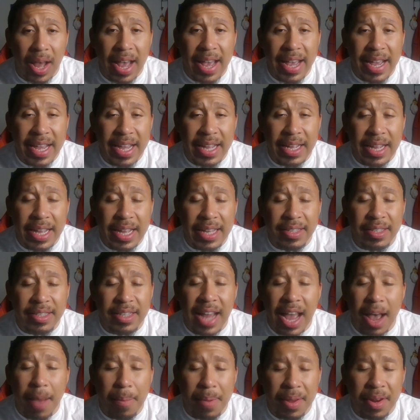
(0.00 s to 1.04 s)
I it, it's
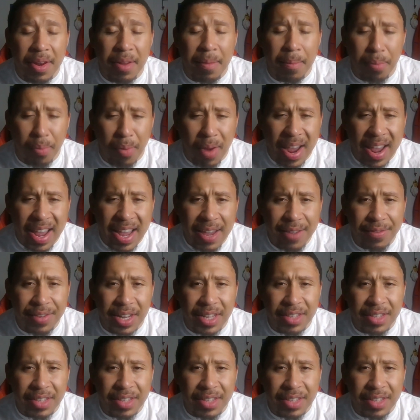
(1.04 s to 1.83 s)
now been engraved